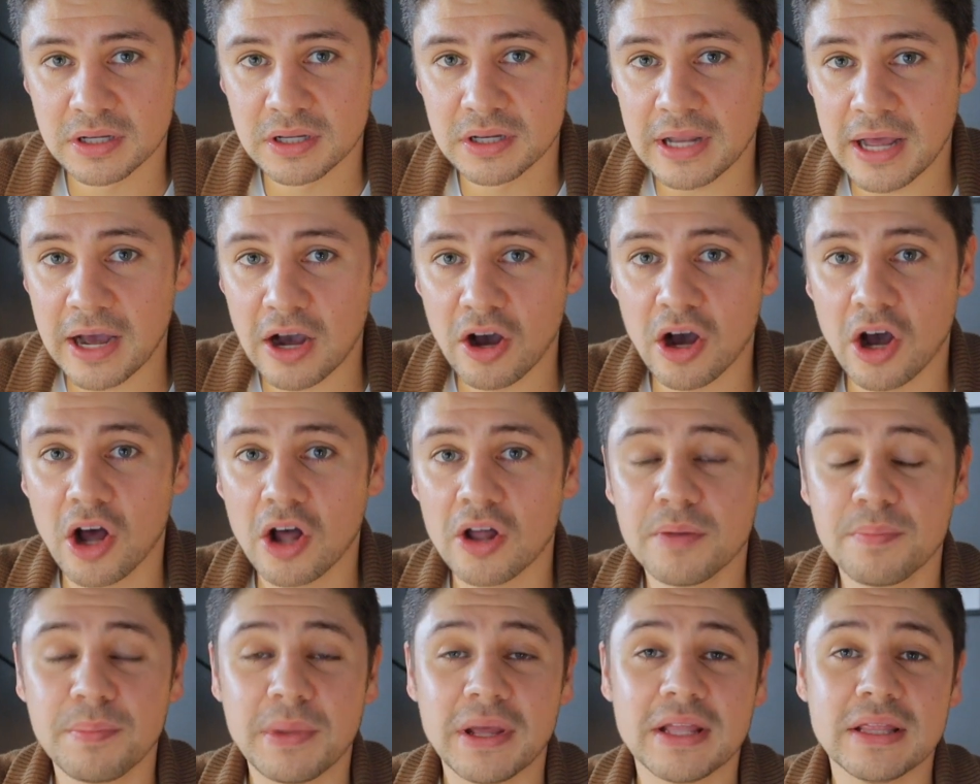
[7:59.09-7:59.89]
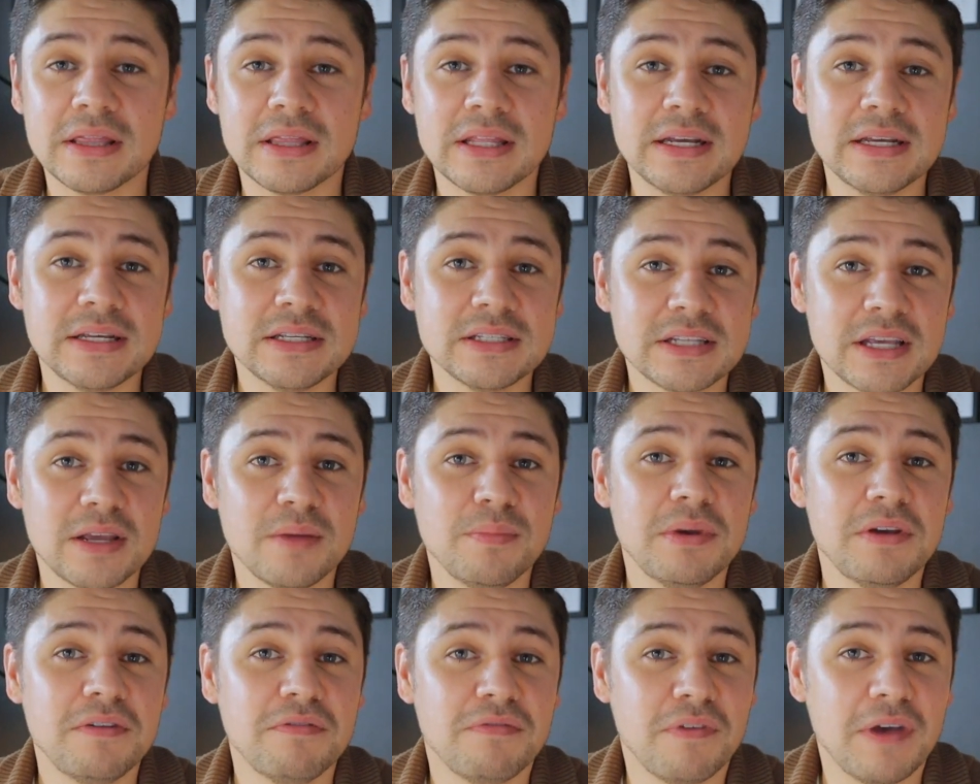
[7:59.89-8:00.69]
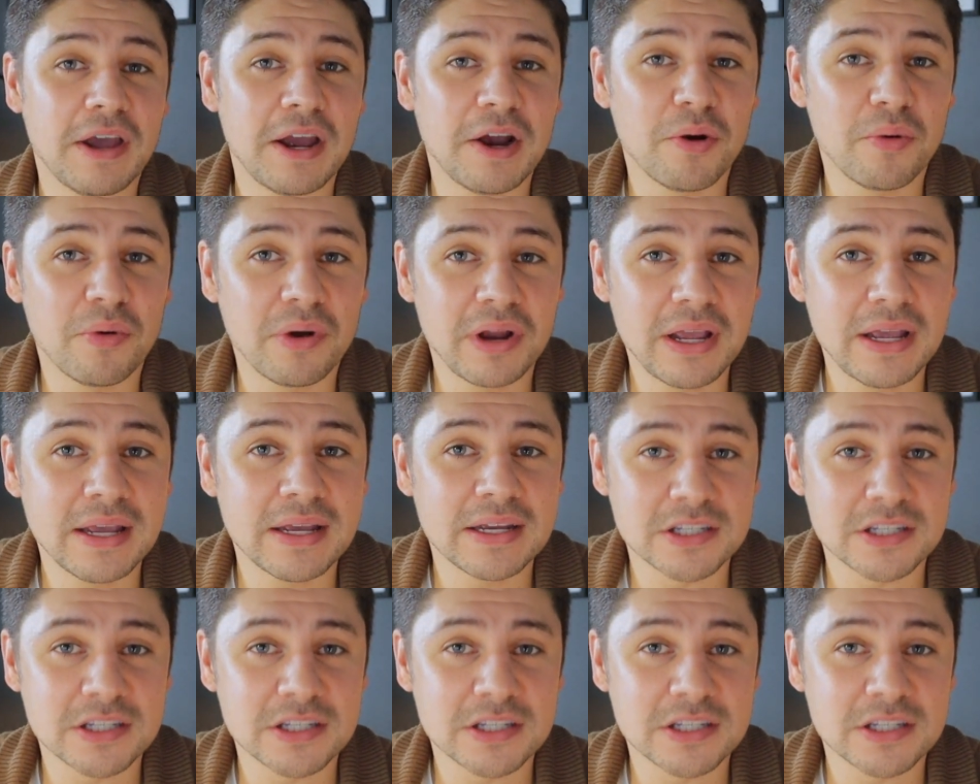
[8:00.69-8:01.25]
Now, I'll admit, these can be very